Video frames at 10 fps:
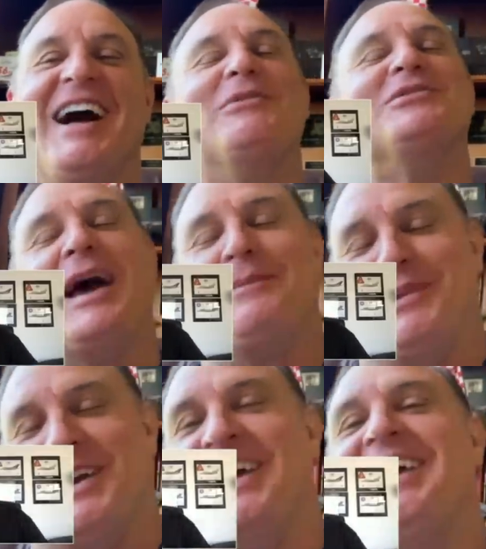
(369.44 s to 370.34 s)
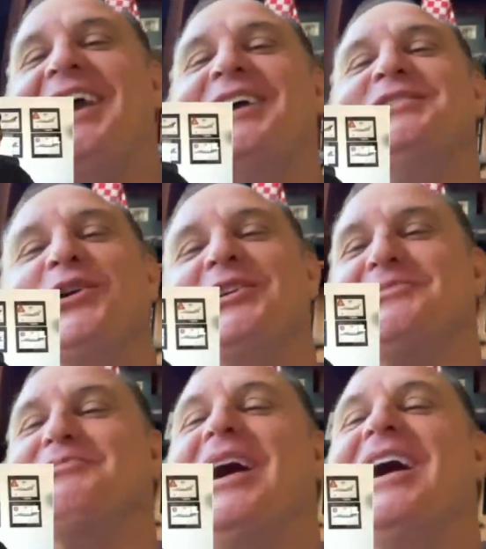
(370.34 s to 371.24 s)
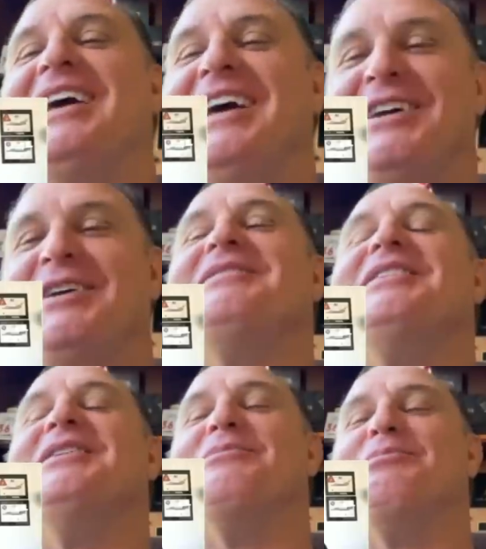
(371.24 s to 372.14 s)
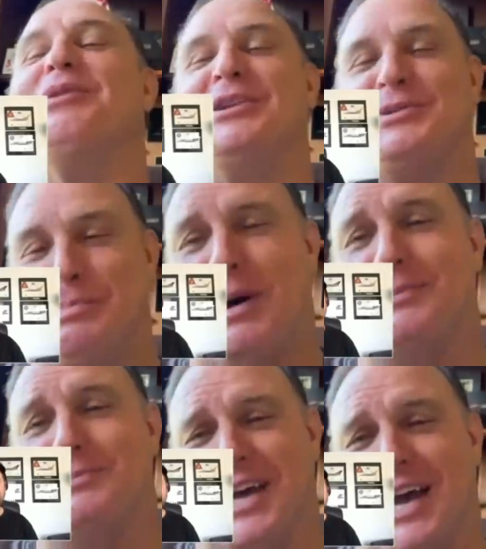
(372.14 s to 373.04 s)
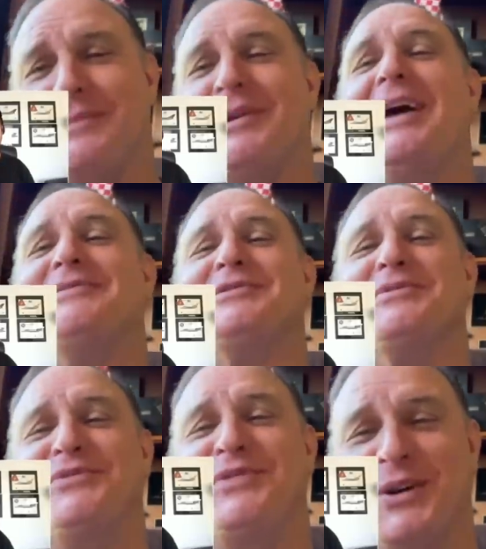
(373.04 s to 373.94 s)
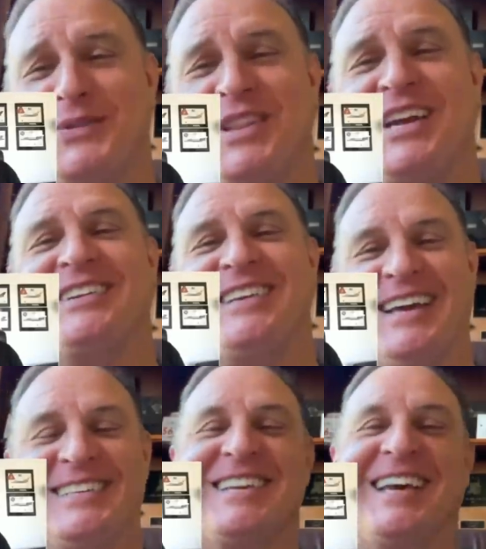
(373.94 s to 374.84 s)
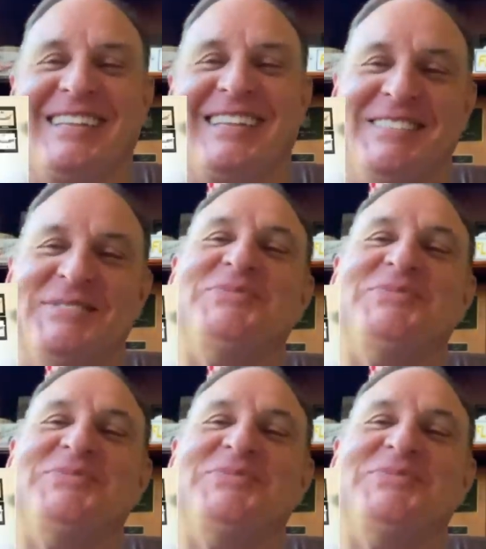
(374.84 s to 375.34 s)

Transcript: I was happy to enjoy some, you know, British pub time and have some fun over there. Yeah, exactly.